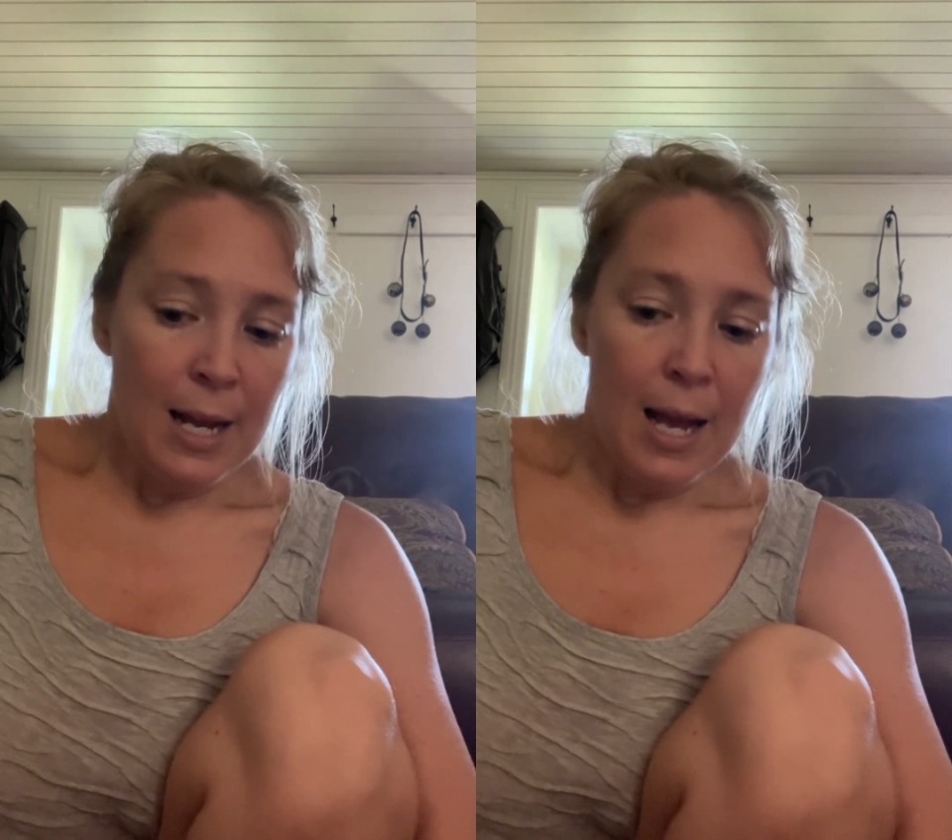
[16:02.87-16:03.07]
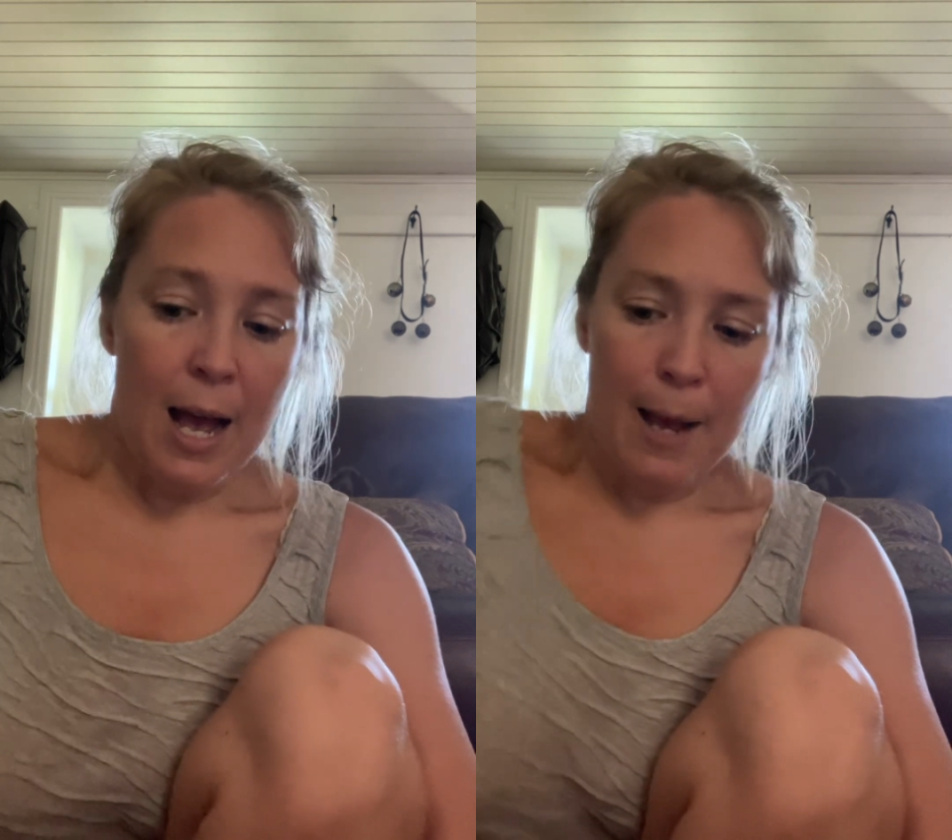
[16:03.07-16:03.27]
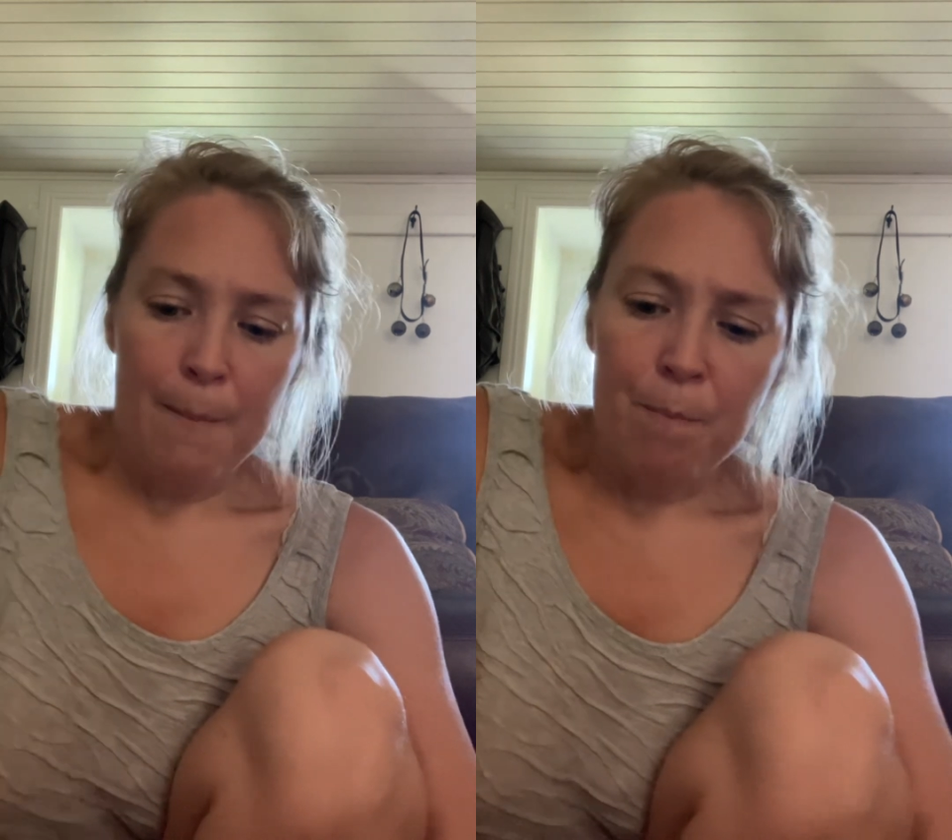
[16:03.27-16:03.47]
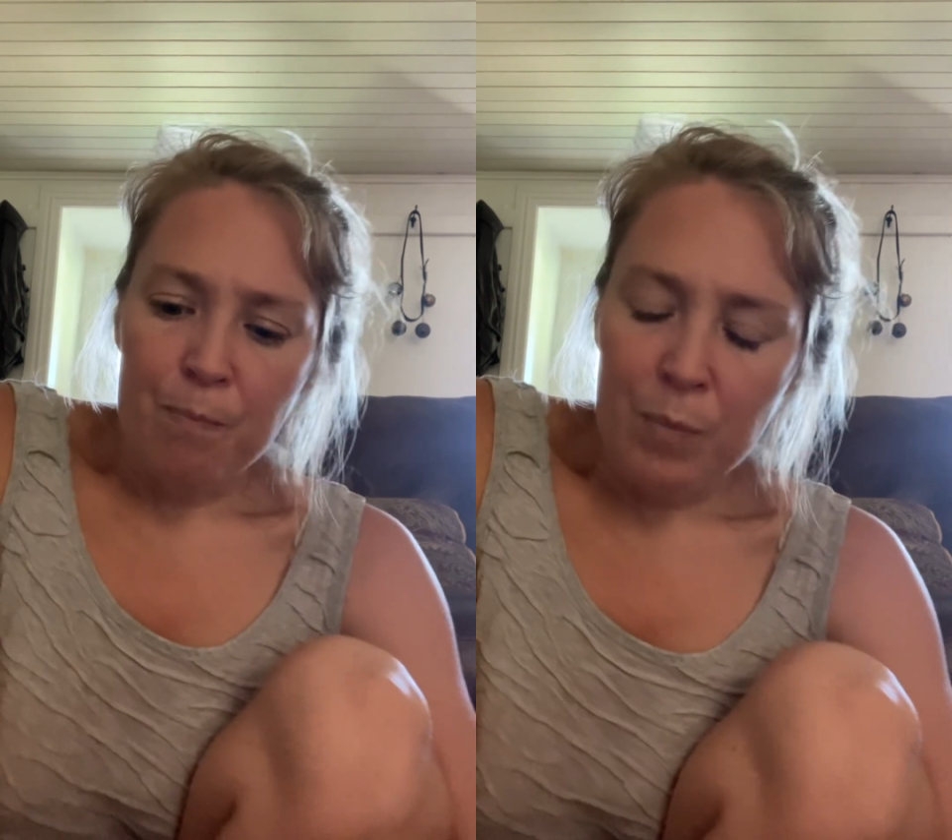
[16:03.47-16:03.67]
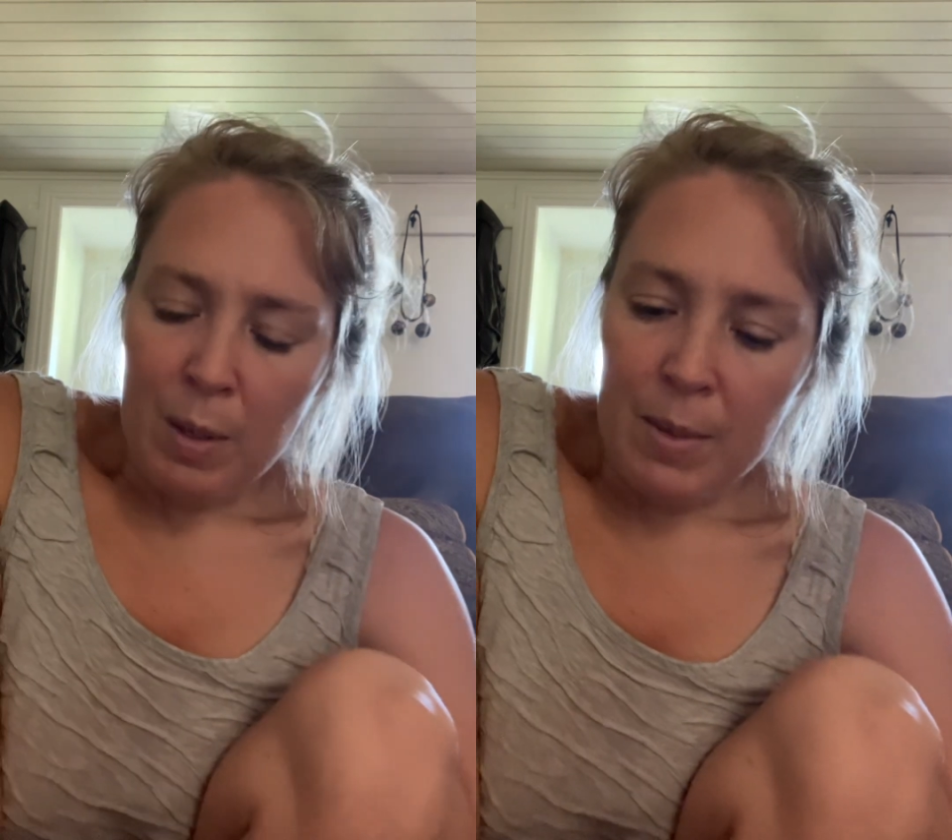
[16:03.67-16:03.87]

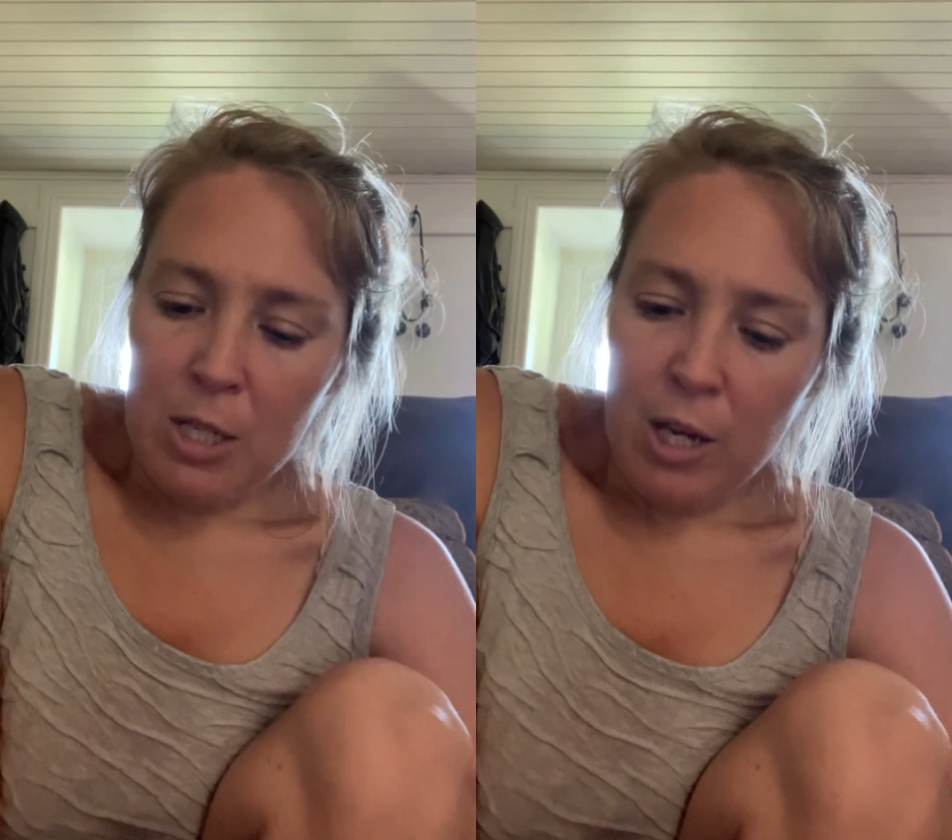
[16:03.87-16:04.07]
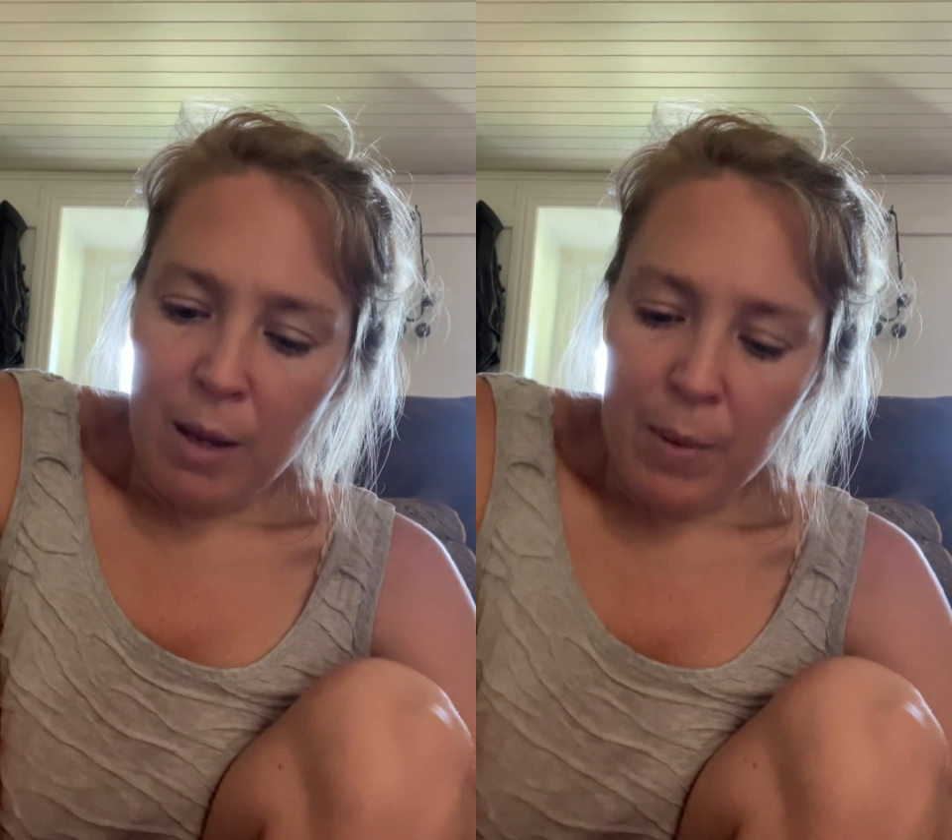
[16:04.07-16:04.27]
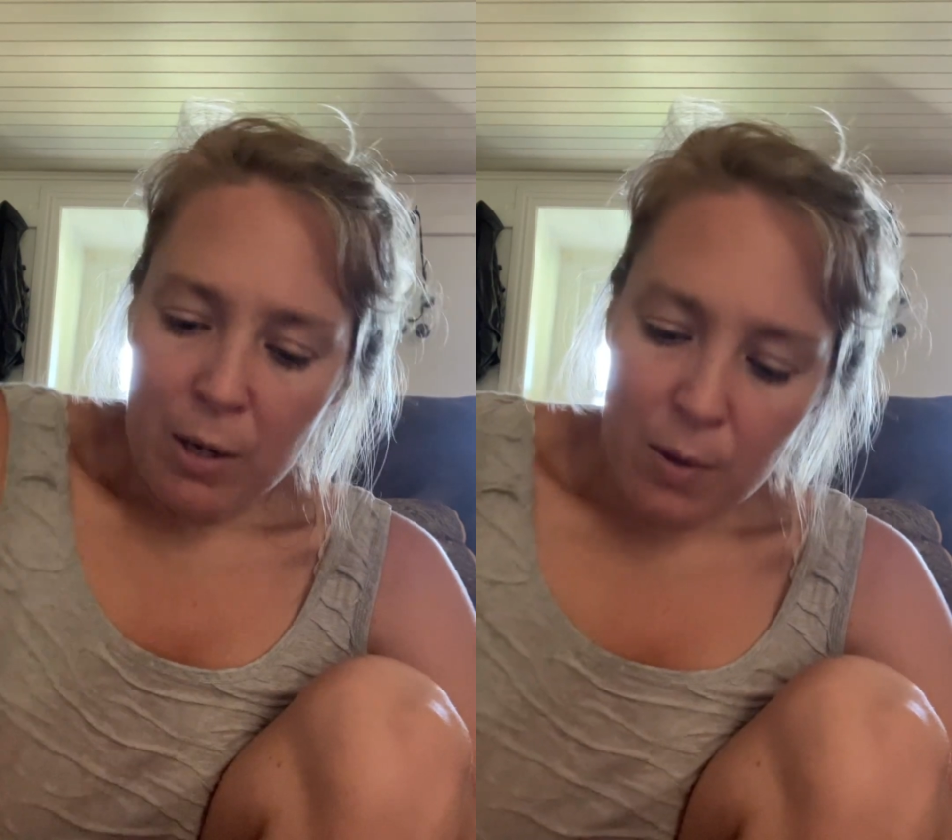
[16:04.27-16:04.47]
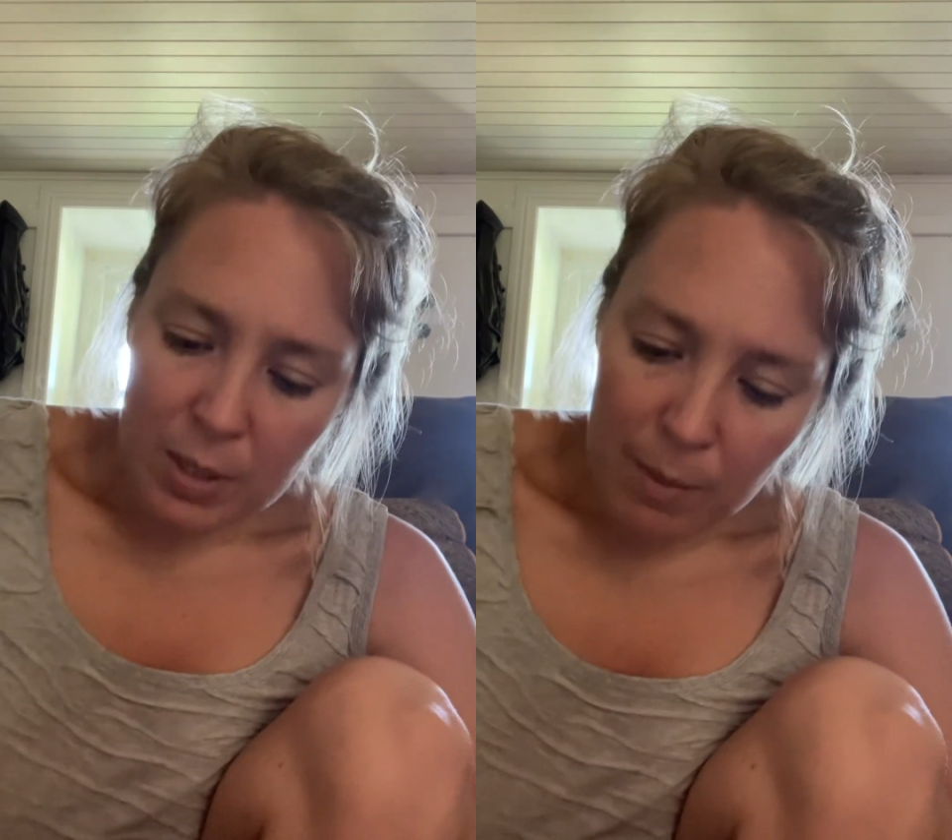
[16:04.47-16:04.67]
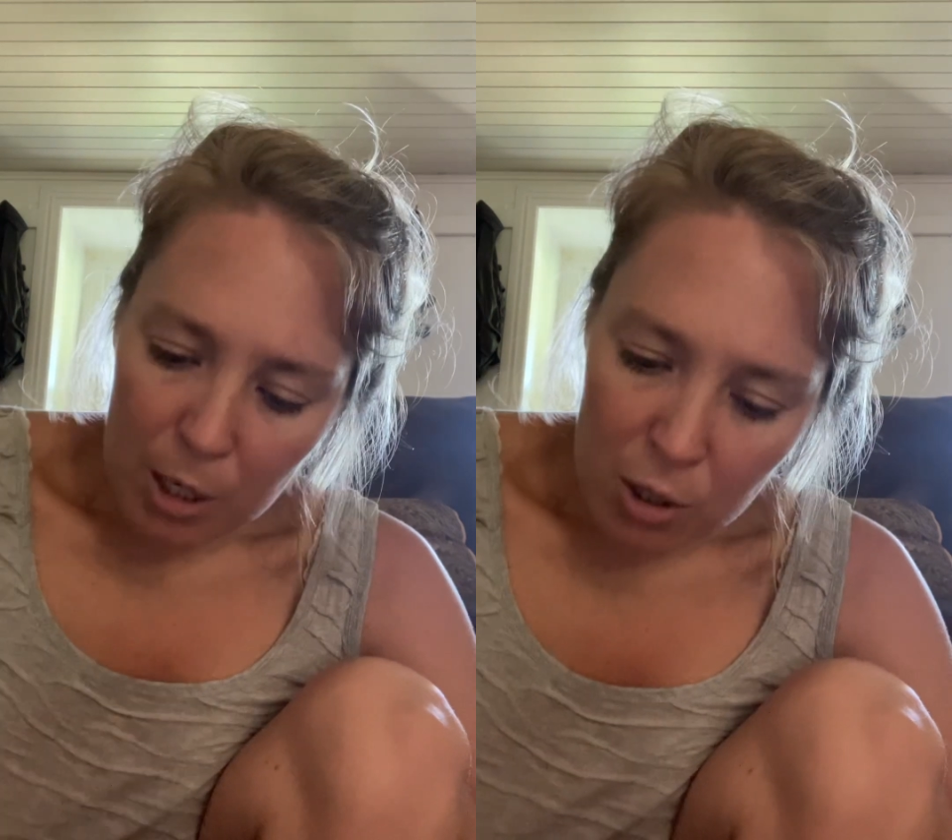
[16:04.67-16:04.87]
Let me check my notes
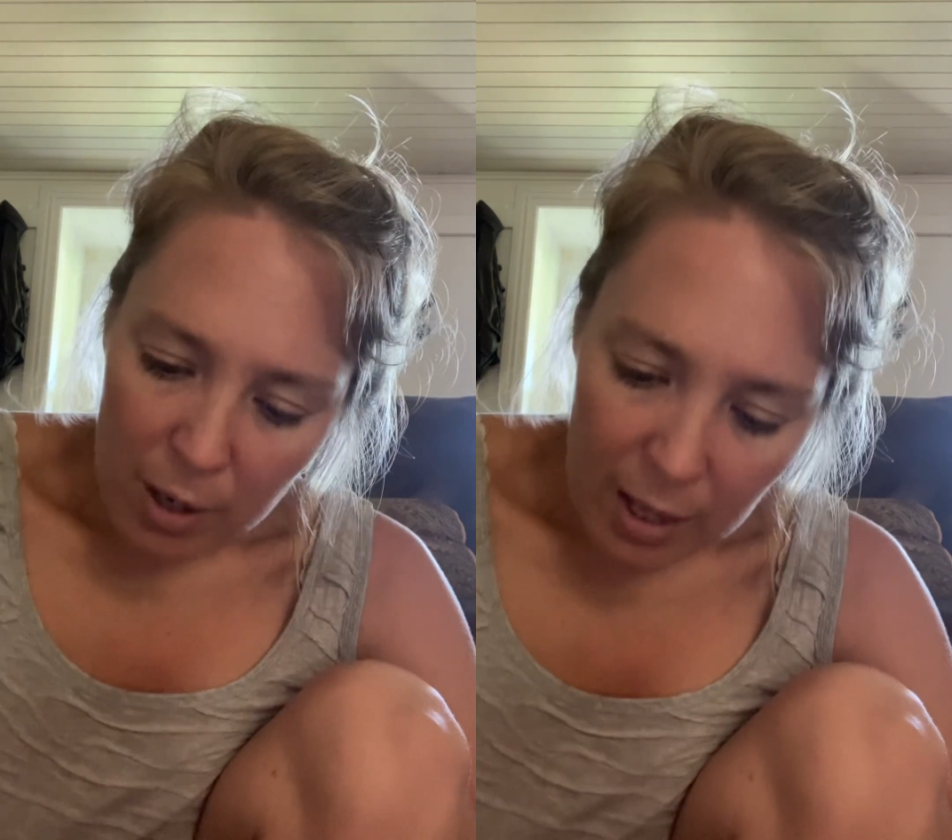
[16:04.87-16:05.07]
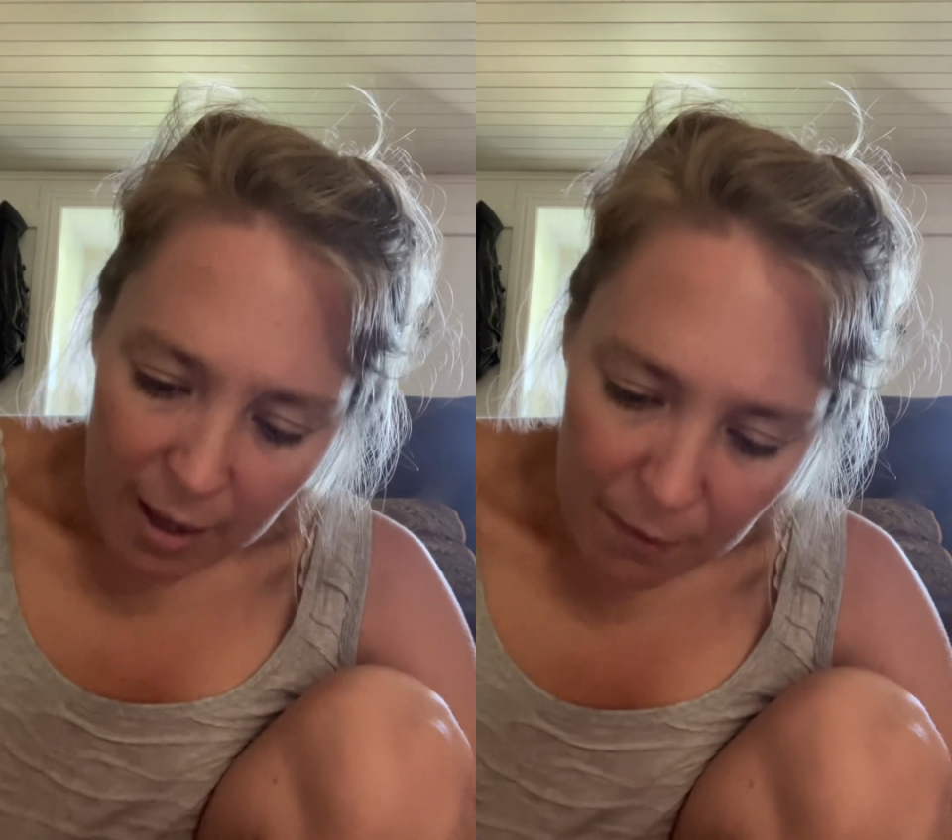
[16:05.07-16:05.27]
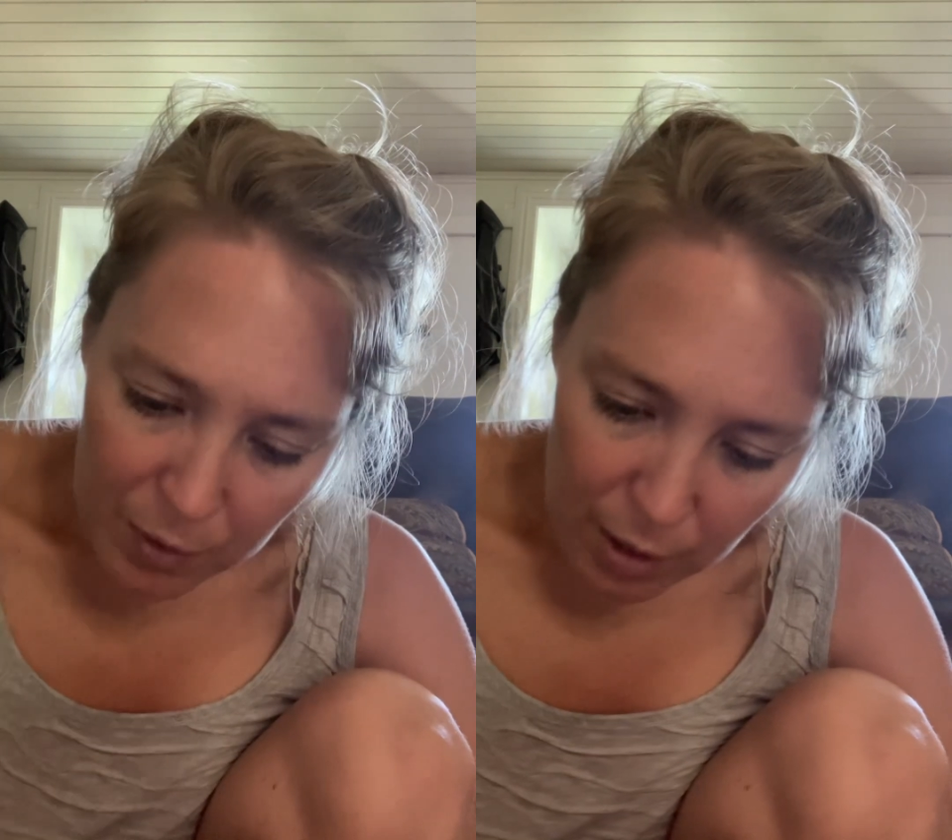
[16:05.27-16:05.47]
and make sure I left